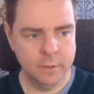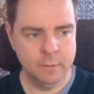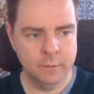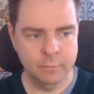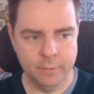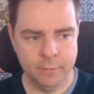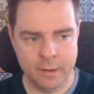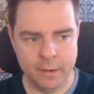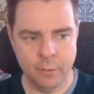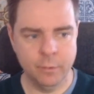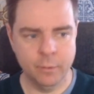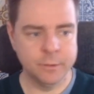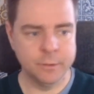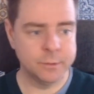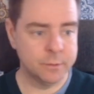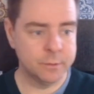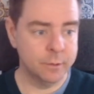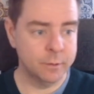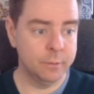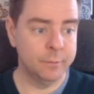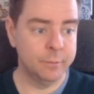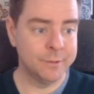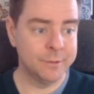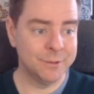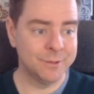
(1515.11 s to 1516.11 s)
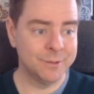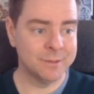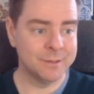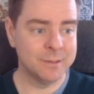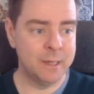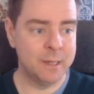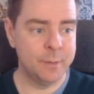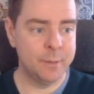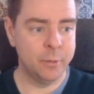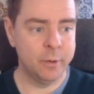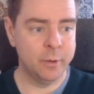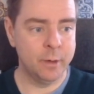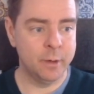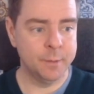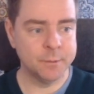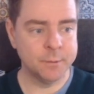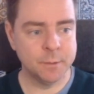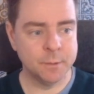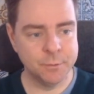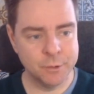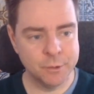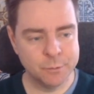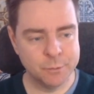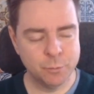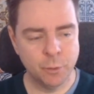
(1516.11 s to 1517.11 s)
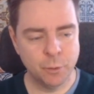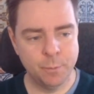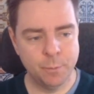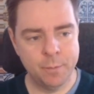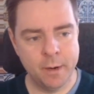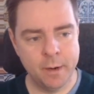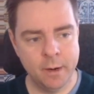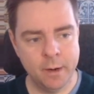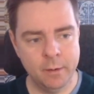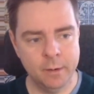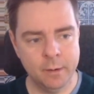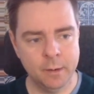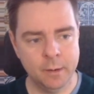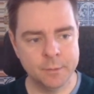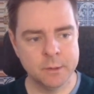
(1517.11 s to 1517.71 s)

For now, we're just going to return this library item. So I'm just preparing.